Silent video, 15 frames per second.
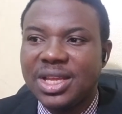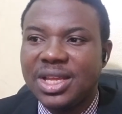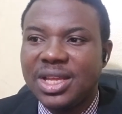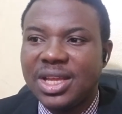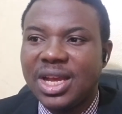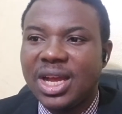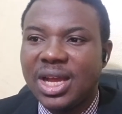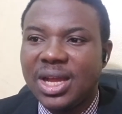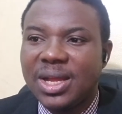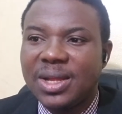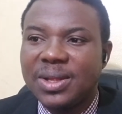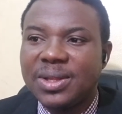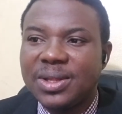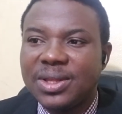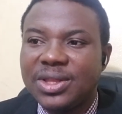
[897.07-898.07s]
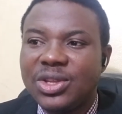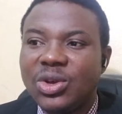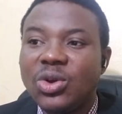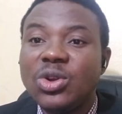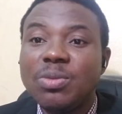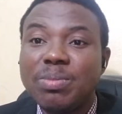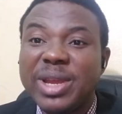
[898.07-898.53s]
The
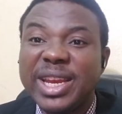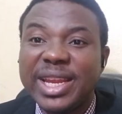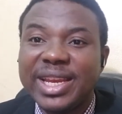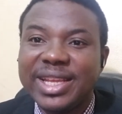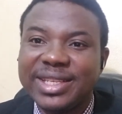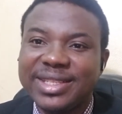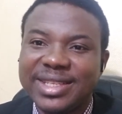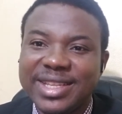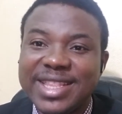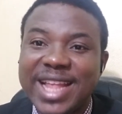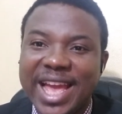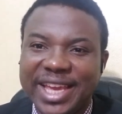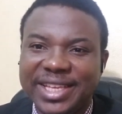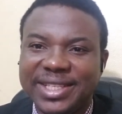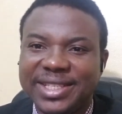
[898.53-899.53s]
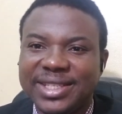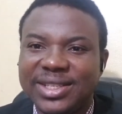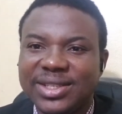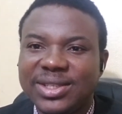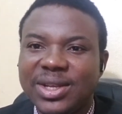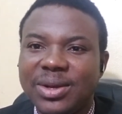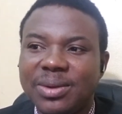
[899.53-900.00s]
old meaning is knight.
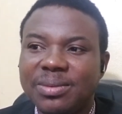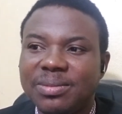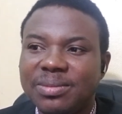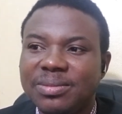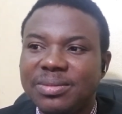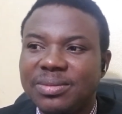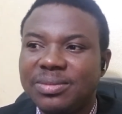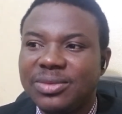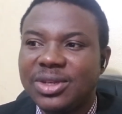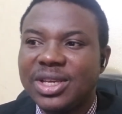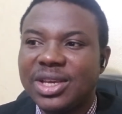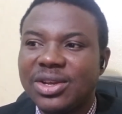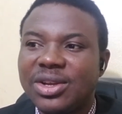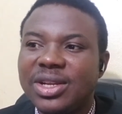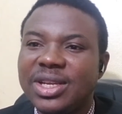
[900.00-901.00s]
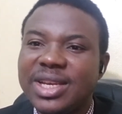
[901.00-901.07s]
So You can call it